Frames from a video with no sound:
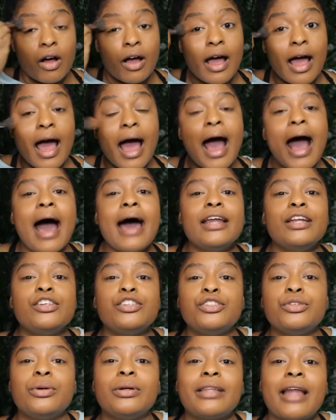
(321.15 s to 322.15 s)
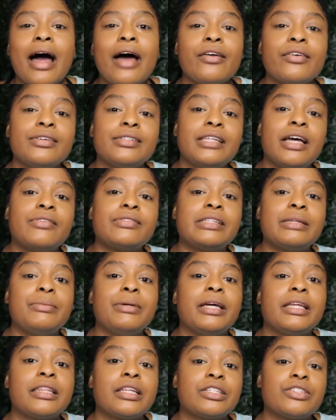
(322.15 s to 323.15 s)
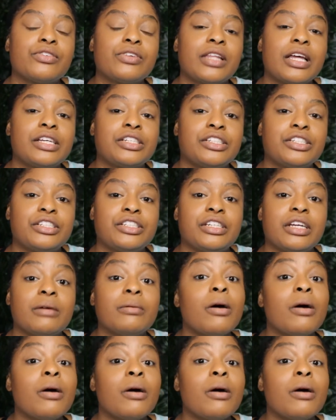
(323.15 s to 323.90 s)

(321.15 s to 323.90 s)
How did you allow yourself to be in this relationship